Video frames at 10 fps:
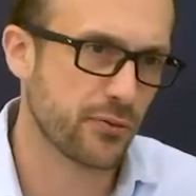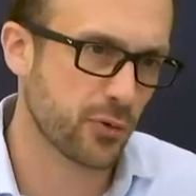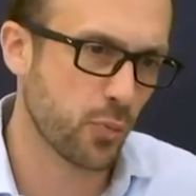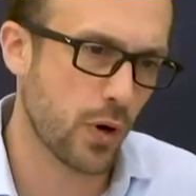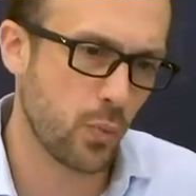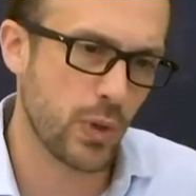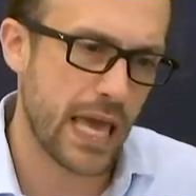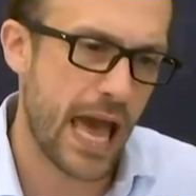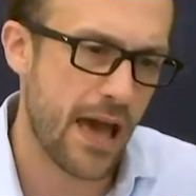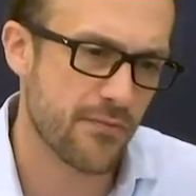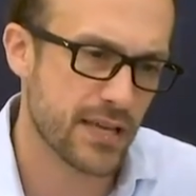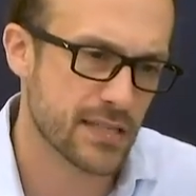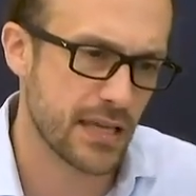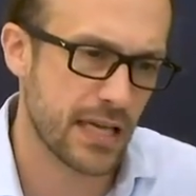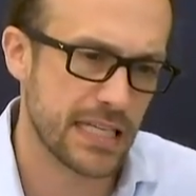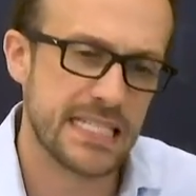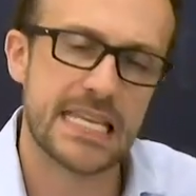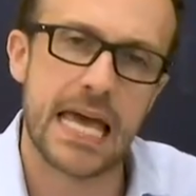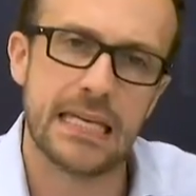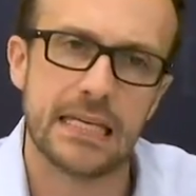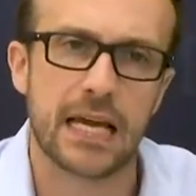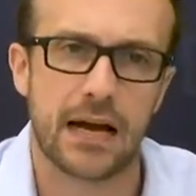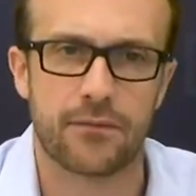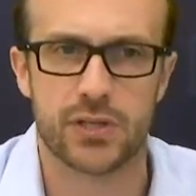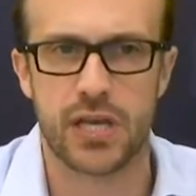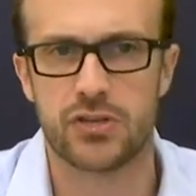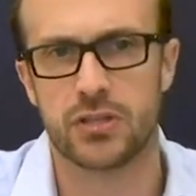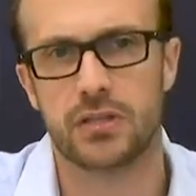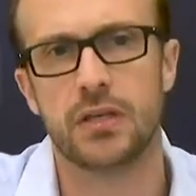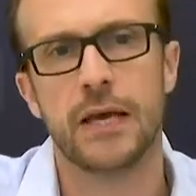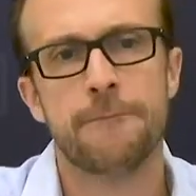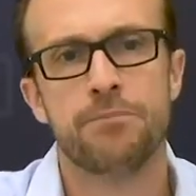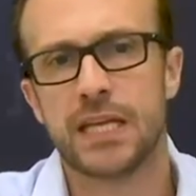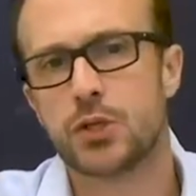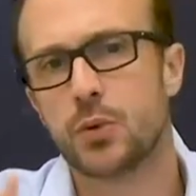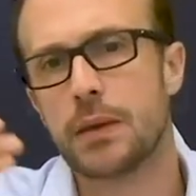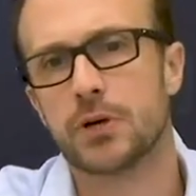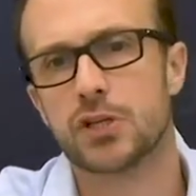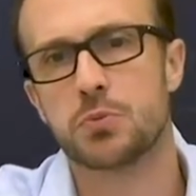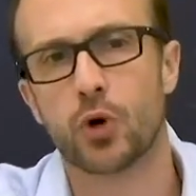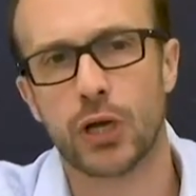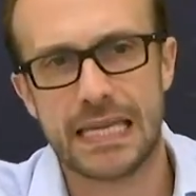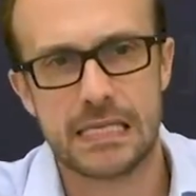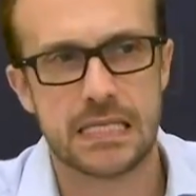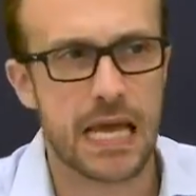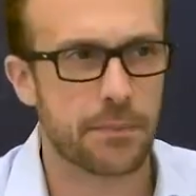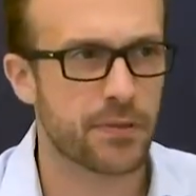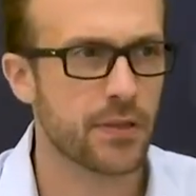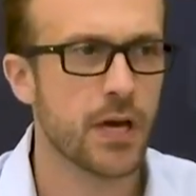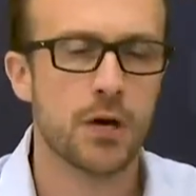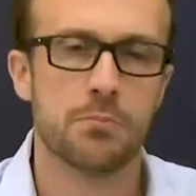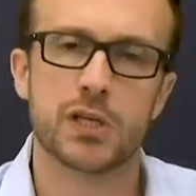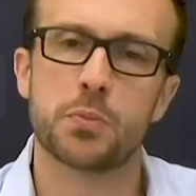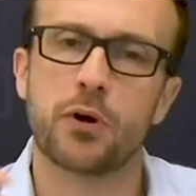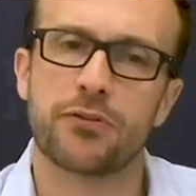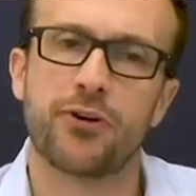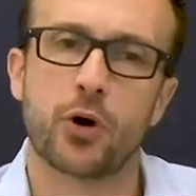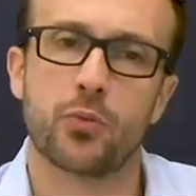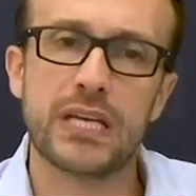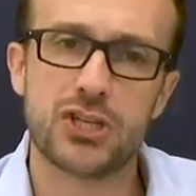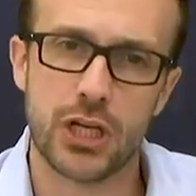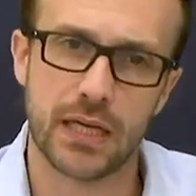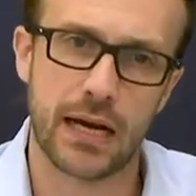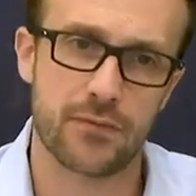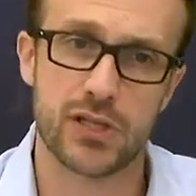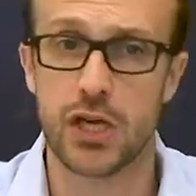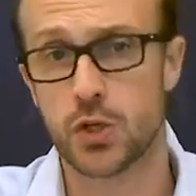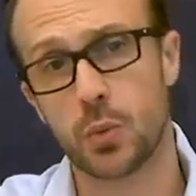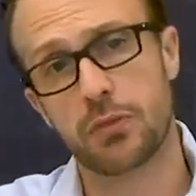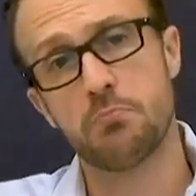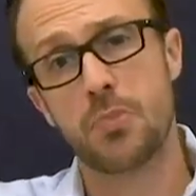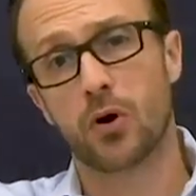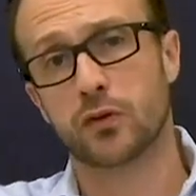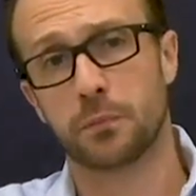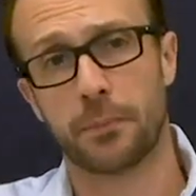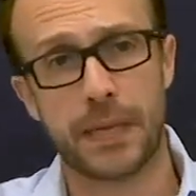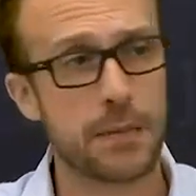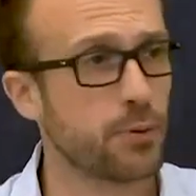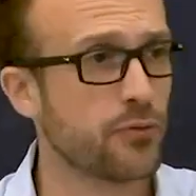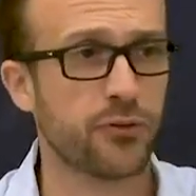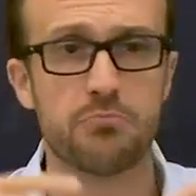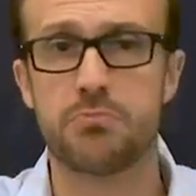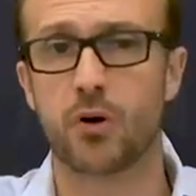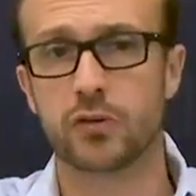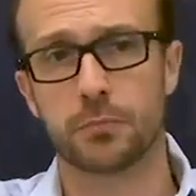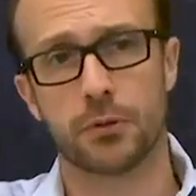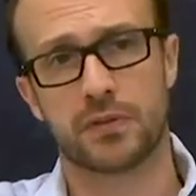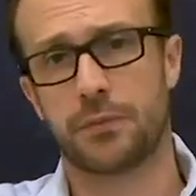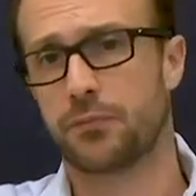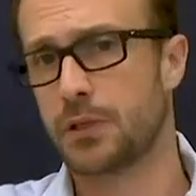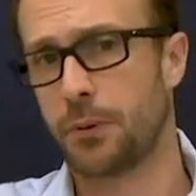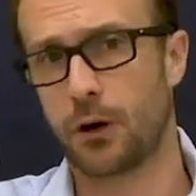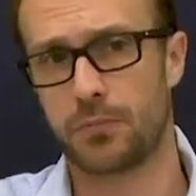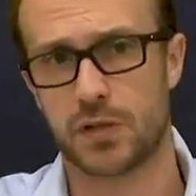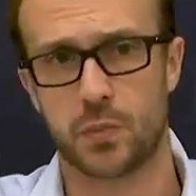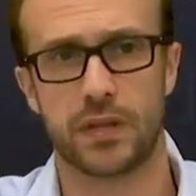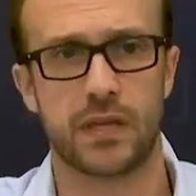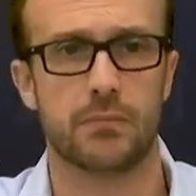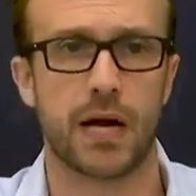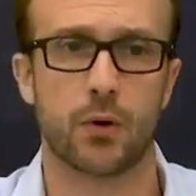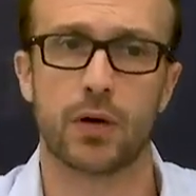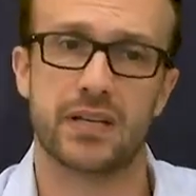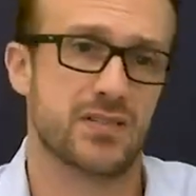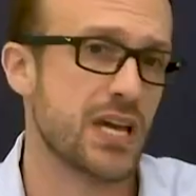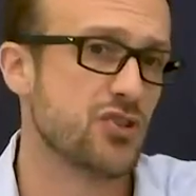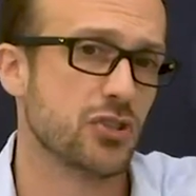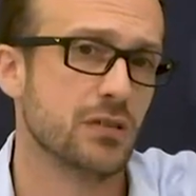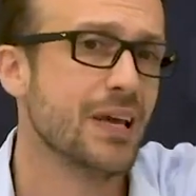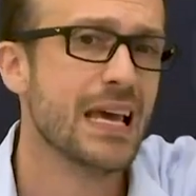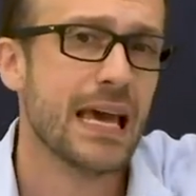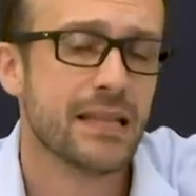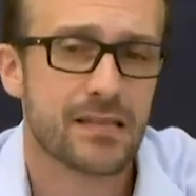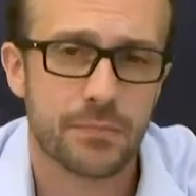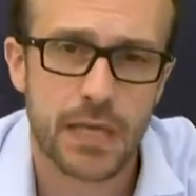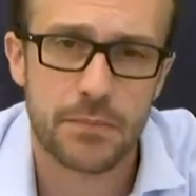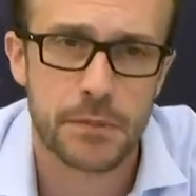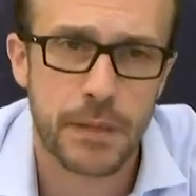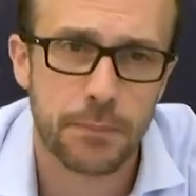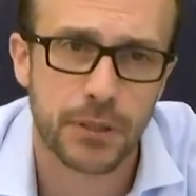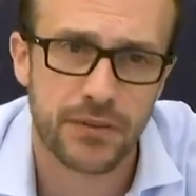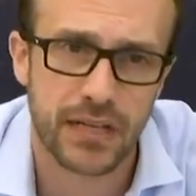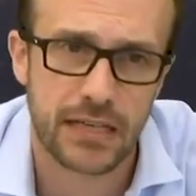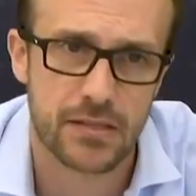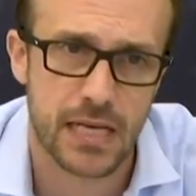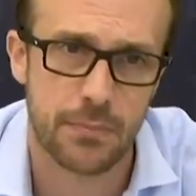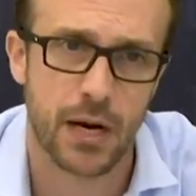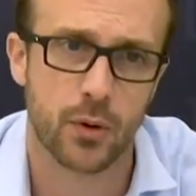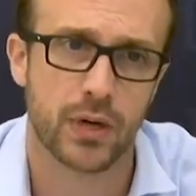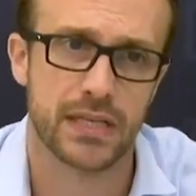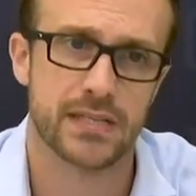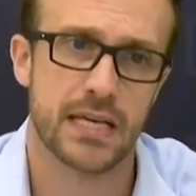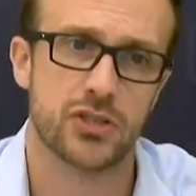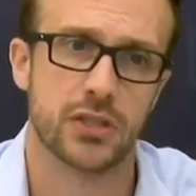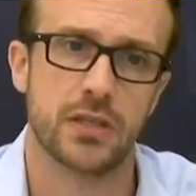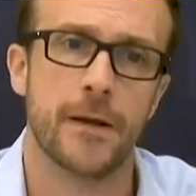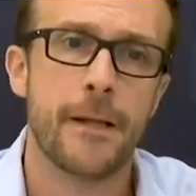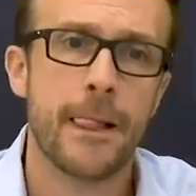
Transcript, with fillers: from what we have as an intended conversation into a much more in-depth, much more far-reaching conversation with multiple people from multiple de- departments within my organization, and sometimes people even outside my organization.